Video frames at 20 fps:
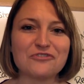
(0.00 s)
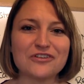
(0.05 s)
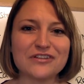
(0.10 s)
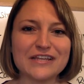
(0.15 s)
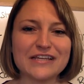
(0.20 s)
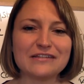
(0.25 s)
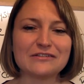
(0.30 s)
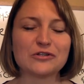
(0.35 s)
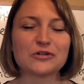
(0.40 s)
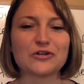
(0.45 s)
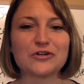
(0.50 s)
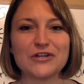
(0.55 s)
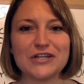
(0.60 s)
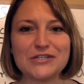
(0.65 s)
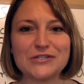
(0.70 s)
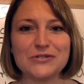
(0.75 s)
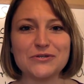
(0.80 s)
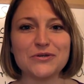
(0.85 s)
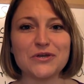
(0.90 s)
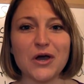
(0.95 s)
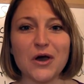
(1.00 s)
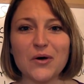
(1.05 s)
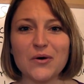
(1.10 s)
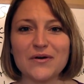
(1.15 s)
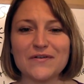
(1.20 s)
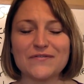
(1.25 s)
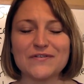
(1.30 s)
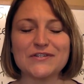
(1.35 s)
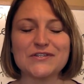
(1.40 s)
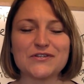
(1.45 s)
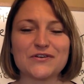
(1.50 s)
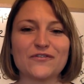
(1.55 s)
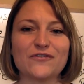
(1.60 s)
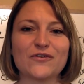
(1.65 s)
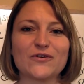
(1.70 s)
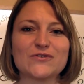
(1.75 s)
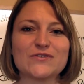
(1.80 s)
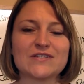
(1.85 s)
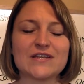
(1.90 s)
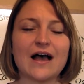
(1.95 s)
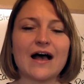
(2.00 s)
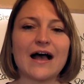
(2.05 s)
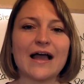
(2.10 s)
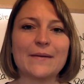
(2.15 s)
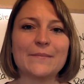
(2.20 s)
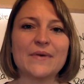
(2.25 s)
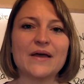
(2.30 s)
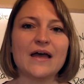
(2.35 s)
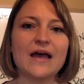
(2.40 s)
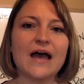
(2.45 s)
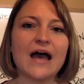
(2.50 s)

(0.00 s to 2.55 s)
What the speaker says: really learn as you go if it's your first time.